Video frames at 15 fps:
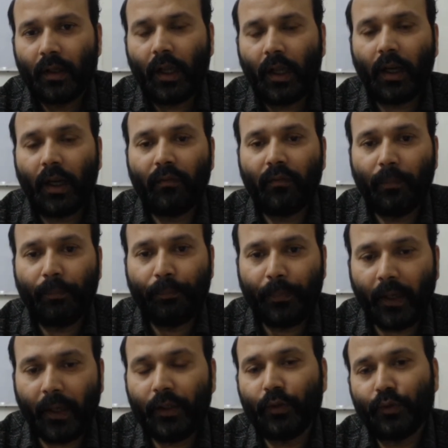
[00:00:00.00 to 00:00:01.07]
and will
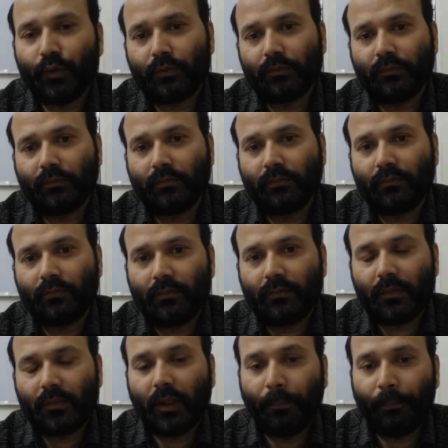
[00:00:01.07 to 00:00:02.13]
pay you
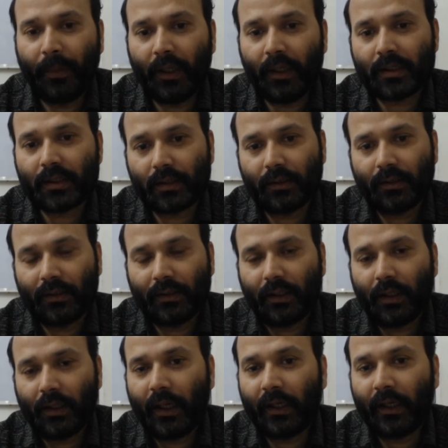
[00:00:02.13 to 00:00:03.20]
the best
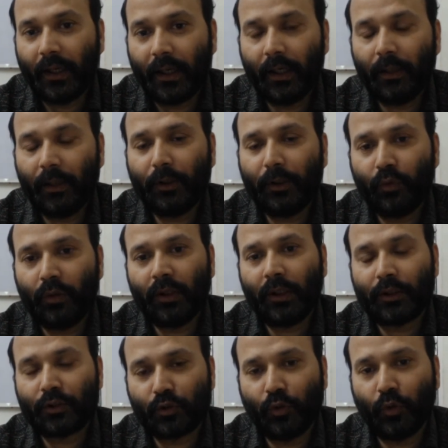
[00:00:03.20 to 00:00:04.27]
and help you in
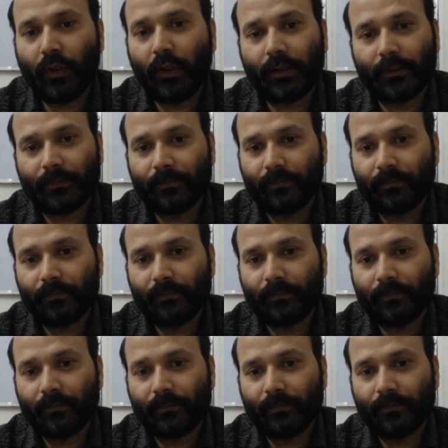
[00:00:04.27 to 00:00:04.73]
scoring